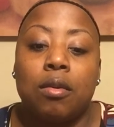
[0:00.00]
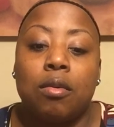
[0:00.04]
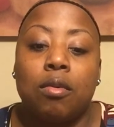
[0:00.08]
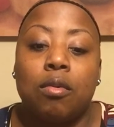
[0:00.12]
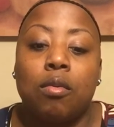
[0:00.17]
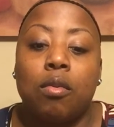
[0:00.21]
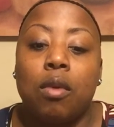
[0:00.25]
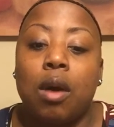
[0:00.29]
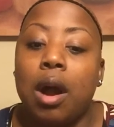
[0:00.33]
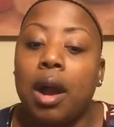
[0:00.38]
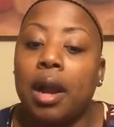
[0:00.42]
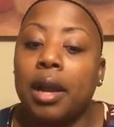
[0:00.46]

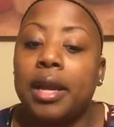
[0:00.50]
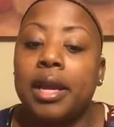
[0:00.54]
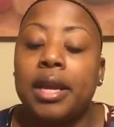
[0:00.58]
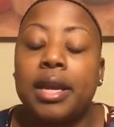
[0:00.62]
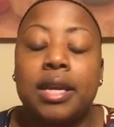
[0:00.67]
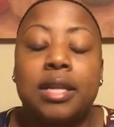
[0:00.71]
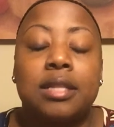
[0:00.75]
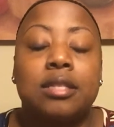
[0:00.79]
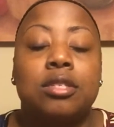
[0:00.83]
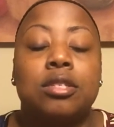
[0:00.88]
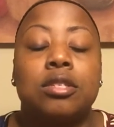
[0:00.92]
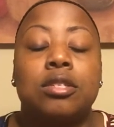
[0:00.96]
walking
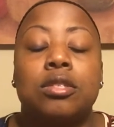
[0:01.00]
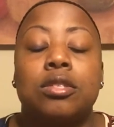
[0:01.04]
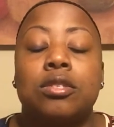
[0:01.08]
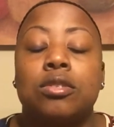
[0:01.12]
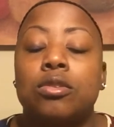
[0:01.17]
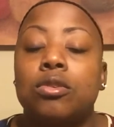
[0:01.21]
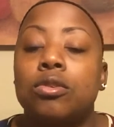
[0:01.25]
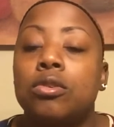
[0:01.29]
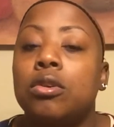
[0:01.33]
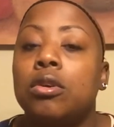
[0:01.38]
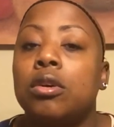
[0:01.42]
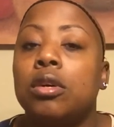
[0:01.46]
into
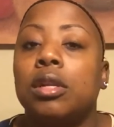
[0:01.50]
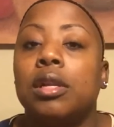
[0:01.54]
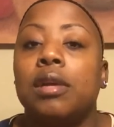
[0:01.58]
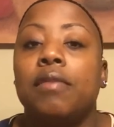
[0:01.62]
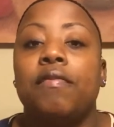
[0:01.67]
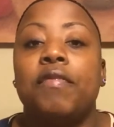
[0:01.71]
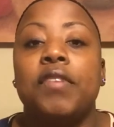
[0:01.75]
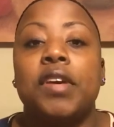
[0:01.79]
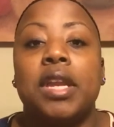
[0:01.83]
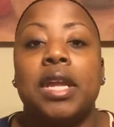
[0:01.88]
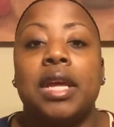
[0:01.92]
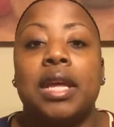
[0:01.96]
school and
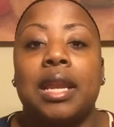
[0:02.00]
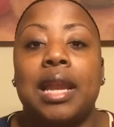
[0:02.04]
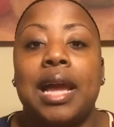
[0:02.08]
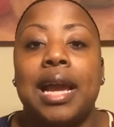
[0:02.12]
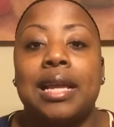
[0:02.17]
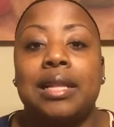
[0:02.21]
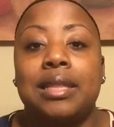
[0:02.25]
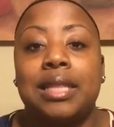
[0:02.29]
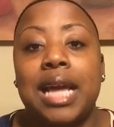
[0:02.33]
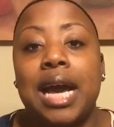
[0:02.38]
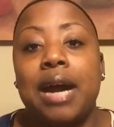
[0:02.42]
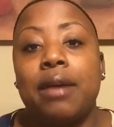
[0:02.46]
feeling
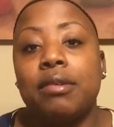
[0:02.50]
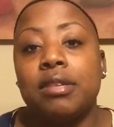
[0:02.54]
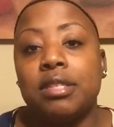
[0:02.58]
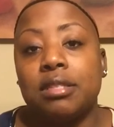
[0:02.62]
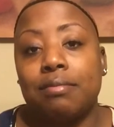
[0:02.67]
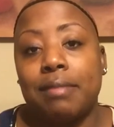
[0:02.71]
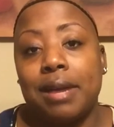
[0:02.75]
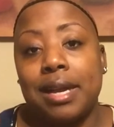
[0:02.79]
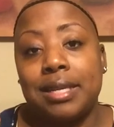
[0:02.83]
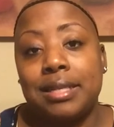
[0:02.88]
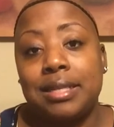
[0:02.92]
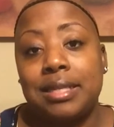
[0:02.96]
like that was
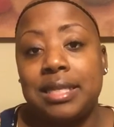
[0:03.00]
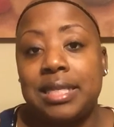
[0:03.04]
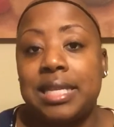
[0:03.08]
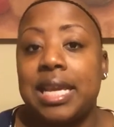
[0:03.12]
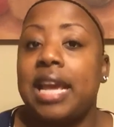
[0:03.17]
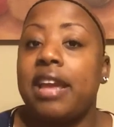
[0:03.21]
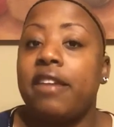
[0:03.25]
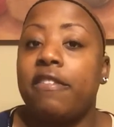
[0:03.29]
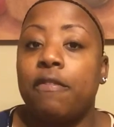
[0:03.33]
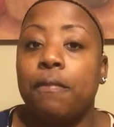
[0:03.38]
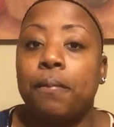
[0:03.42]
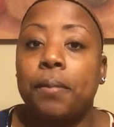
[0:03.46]
my
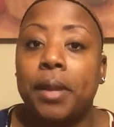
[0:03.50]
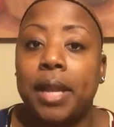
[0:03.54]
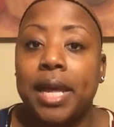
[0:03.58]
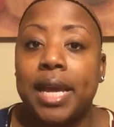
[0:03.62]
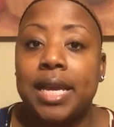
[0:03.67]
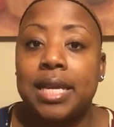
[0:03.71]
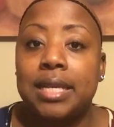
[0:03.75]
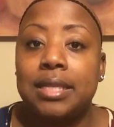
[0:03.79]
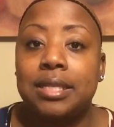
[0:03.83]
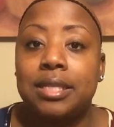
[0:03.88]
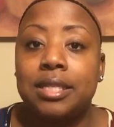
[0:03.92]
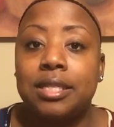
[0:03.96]
safe
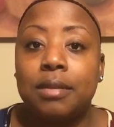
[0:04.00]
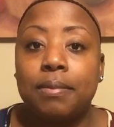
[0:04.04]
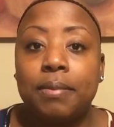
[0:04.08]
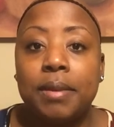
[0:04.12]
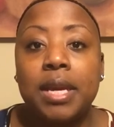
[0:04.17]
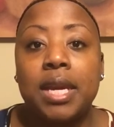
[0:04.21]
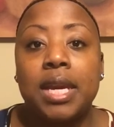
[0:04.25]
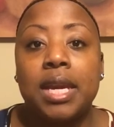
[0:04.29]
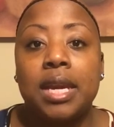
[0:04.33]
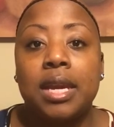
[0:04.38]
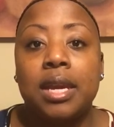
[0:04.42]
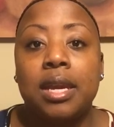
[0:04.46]
place to
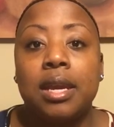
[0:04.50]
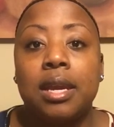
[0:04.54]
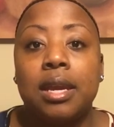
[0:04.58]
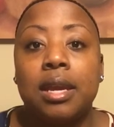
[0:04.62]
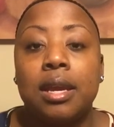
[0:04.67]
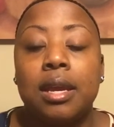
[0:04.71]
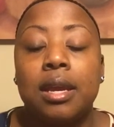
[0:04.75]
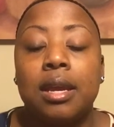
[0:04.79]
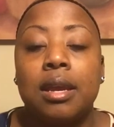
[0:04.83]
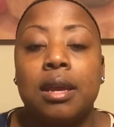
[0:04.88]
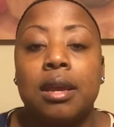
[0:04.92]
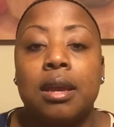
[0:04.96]
be,
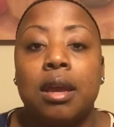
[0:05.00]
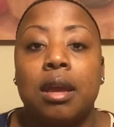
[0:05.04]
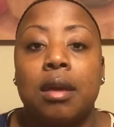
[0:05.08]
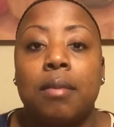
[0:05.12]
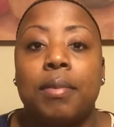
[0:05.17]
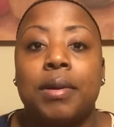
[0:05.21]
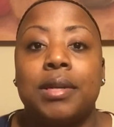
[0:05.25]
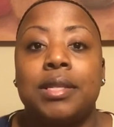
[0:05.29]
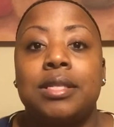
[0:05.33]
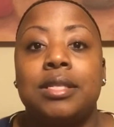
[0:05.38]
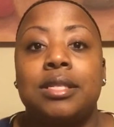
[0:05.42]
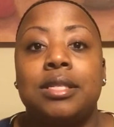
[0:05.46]

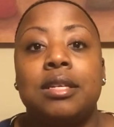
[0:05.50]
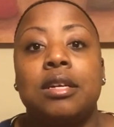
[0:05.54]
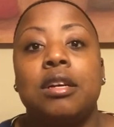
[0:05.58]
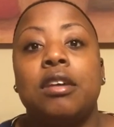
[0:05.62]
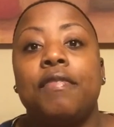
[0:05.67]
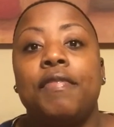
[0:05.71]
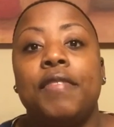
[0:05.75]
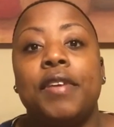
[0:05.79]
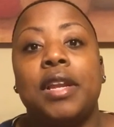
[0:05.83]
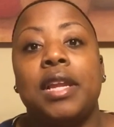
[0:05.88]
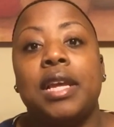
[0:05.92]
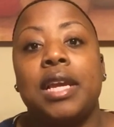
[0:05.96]
but still
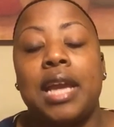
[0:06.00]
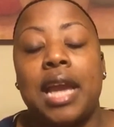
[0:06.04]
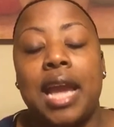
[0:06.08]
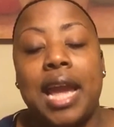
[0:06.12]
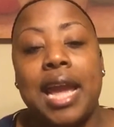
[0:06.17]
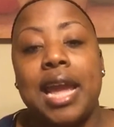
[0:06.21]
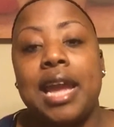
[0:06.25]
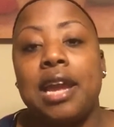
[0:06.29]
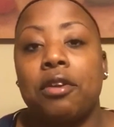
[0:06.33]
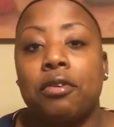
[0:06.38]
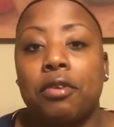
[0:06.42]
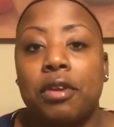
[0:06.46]
feeling
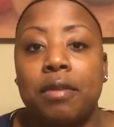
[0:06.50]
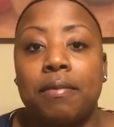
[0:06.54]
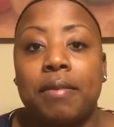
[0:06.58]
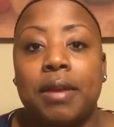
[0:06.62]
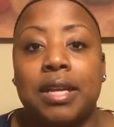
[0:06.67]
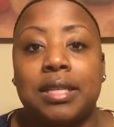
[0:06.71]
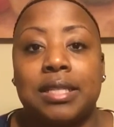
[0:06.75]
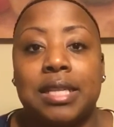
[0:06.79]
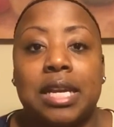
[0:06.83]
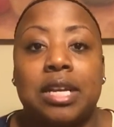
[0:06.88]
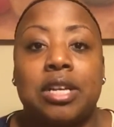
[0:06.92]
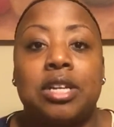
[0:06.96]
angry
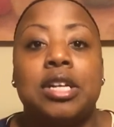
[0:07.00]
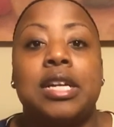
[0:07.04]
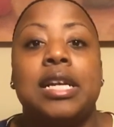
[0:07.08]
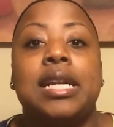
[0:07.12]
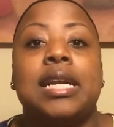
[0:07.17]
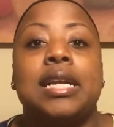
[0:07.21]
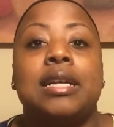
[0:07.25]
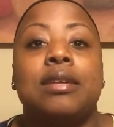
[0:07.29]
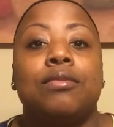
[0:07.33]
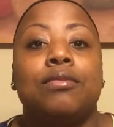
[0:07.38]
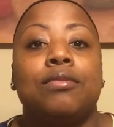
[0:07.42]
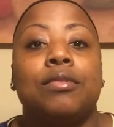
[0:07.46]
because I
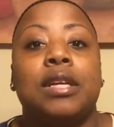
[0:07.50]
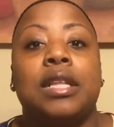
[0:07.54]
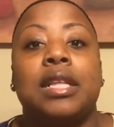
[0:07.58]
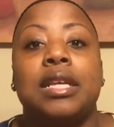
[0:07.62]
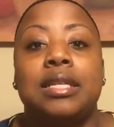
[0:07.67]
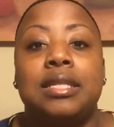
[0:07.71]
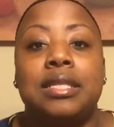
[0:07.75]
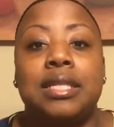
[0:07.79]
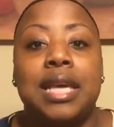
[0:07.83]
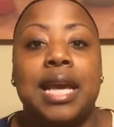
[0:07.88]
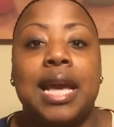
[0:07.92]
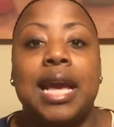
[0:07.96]
couldn't really
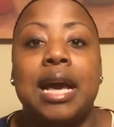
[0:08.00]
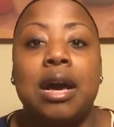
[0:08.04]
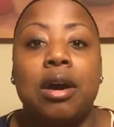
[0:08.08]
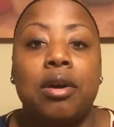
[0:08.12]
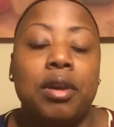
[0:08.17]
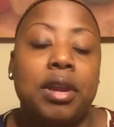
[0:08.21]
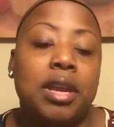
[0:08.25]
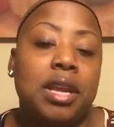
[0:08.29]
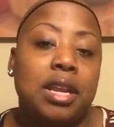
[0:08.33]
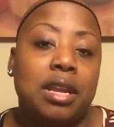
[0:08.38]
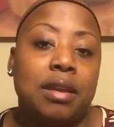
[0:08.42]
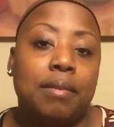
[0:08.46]
tell
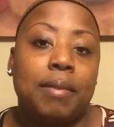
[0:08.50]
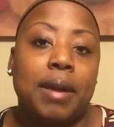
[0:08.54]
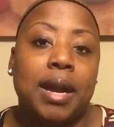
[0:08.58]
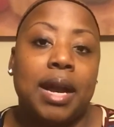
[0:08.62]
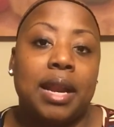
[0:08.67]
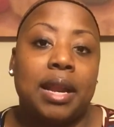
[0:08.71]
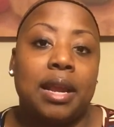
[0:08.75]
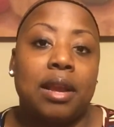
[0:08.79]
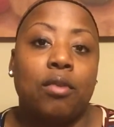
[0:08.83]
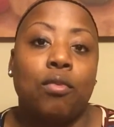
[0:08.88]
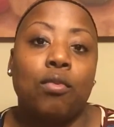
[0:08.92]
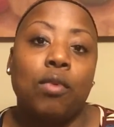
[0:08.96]

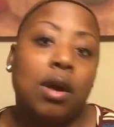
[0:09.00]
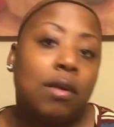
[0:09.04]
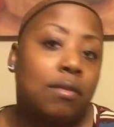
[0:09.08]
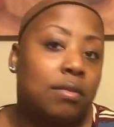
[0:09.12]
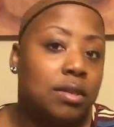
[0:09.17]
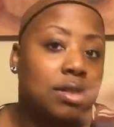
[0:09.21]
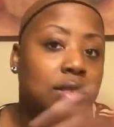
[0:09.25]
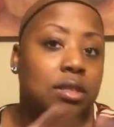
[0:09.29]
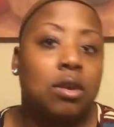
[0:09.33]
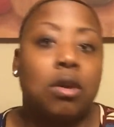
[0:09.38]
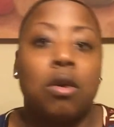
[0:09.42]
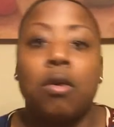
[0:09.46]
anybody what
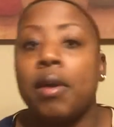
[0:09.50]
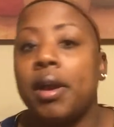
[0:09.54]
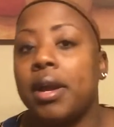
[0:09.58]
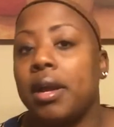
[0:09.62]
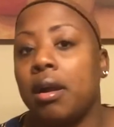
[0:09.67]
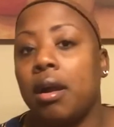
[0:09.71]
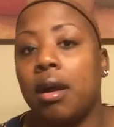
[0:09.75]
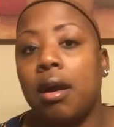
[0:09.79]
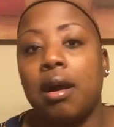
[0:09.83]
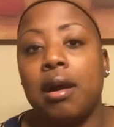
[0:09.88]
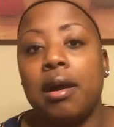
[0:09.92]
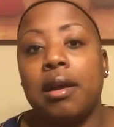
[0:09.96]
was going
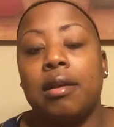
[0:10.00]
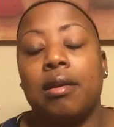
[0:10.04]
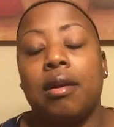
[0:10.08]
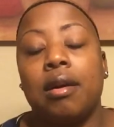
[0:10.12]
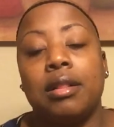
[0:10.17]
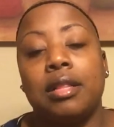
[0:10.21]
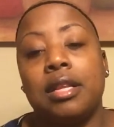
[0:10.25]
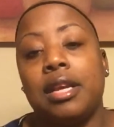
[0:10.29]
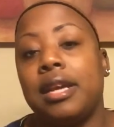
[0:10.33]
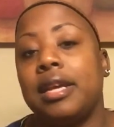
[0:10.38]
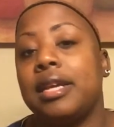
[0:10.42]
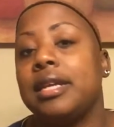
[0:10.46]
on
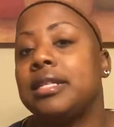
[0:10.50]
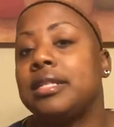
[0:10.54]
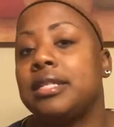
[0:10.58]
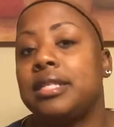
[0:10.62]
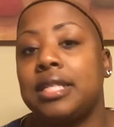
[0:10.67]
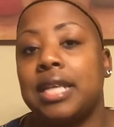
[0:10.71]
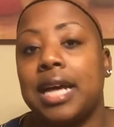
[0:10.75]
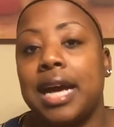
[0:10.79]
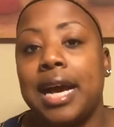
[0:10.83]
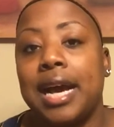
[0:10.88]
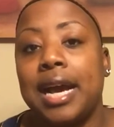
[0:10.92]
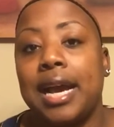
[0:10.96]
the
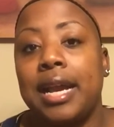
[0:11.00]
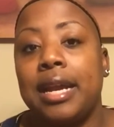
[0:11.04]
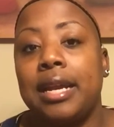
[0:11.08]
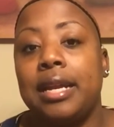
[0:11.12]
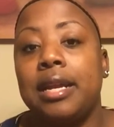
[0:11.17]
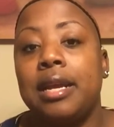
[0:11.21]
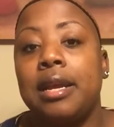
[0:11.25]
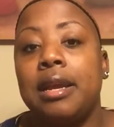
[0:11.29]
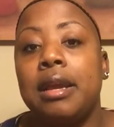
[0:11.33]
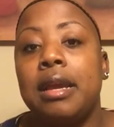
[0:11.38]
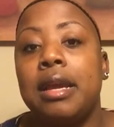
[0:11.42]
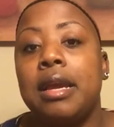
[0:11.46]
inside,
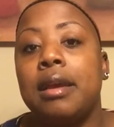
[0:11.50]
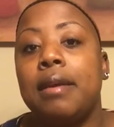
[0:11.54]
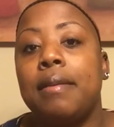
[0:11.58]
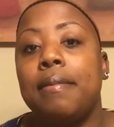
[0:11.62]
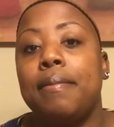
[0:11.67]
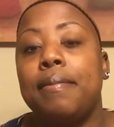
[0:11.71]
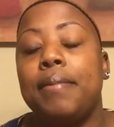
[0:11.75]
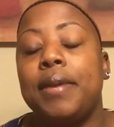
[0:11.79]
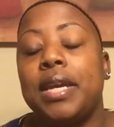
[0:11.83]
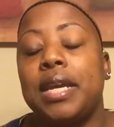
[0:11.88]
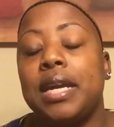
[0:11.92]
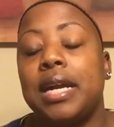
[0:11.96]

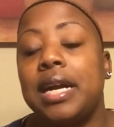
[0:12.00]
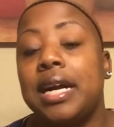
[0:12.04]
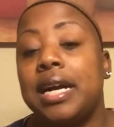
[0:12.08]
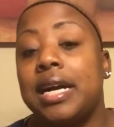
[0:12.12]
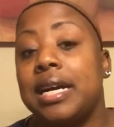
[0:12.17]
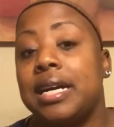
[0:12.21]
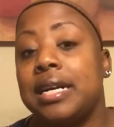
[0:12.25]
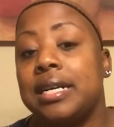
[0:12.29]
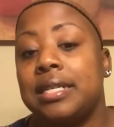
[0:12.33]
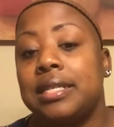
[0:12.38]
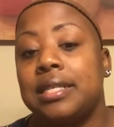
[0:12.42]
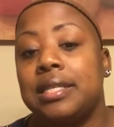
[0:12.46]

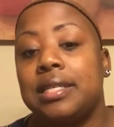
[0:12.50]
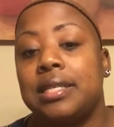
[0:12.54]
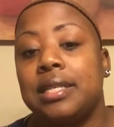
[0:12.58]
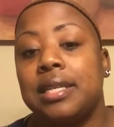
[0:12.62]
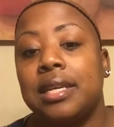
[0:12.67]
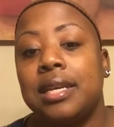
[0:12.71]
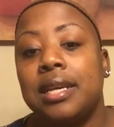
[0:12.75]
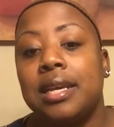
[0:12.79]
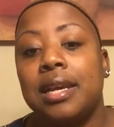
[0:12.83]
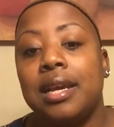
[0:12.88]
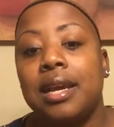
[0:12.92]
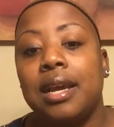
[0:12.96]
because
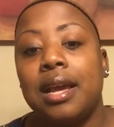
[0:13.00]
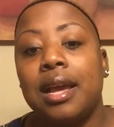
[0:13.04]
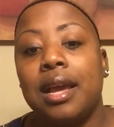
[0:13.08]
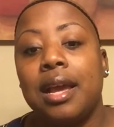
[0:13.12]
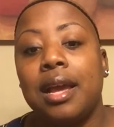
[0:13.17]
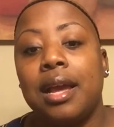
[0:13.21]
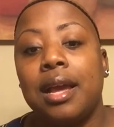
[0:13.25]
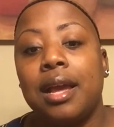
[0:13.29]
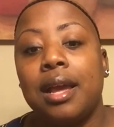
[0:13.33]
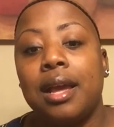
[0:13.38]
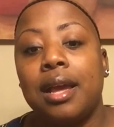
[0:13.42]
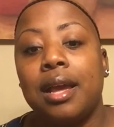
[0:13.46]

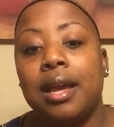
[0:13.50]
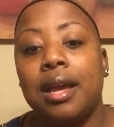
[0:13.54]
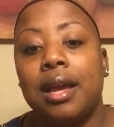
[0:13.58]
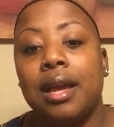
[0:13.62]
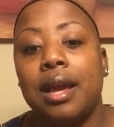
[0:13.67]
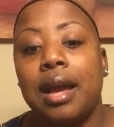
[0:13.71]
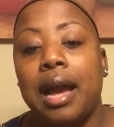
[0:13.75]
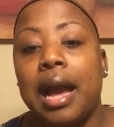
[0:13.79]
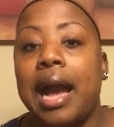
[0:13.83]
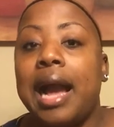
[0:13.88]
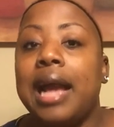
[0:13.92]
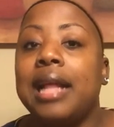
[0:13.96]

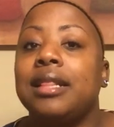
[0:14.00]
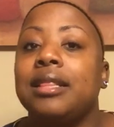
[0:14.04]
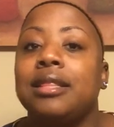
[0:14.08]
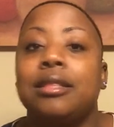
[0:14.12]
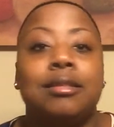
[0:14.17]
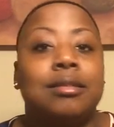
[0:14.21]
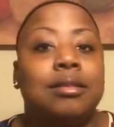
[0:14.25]
I